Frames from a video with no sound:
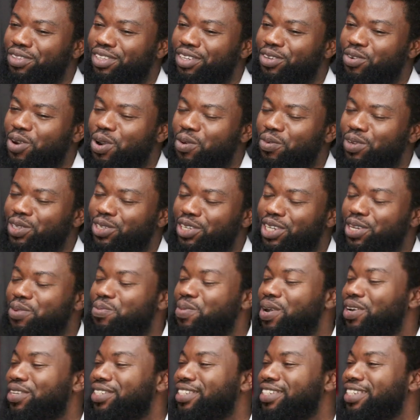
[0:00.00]
when we talk
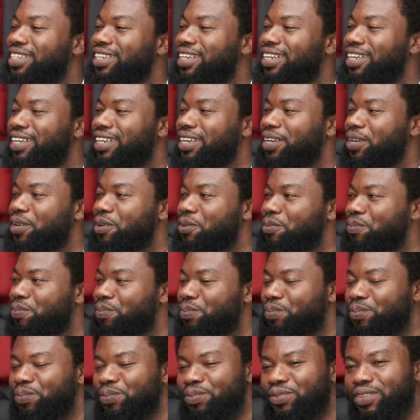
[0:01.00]
about
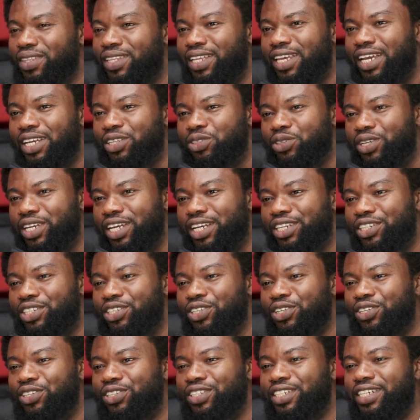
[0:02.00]

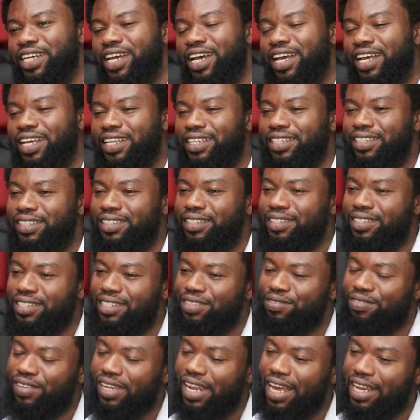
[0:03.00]
education and
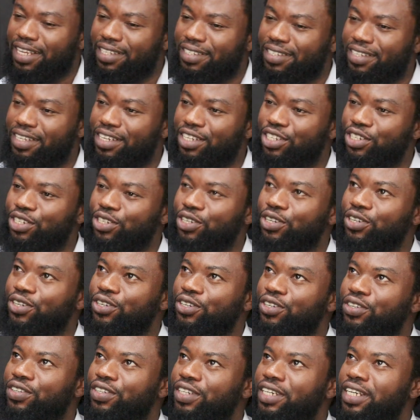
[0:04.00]

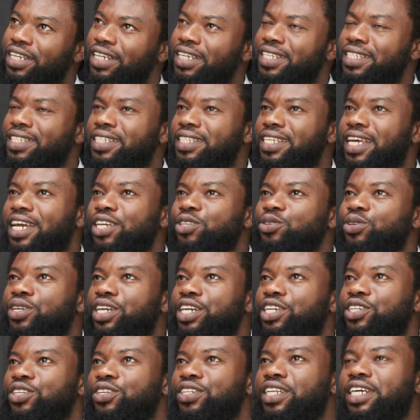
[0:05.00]
civilization, is it
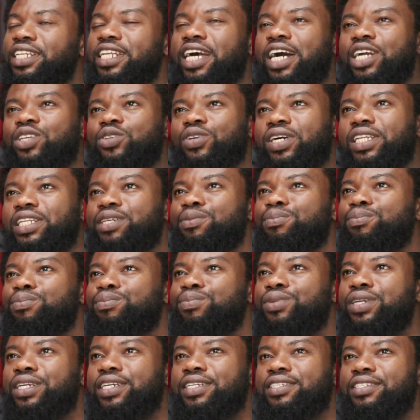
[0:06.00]
education that actually
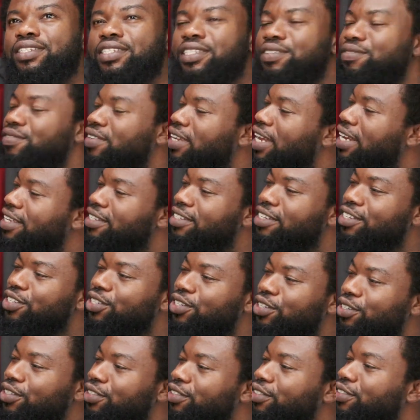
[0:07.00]
brings
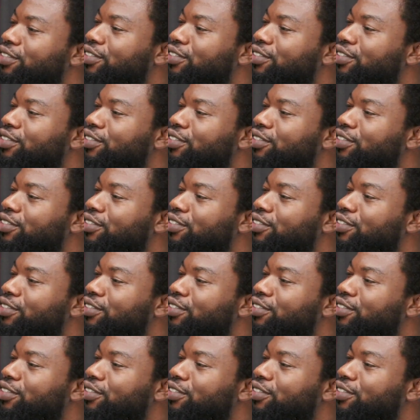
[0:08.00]
civilization?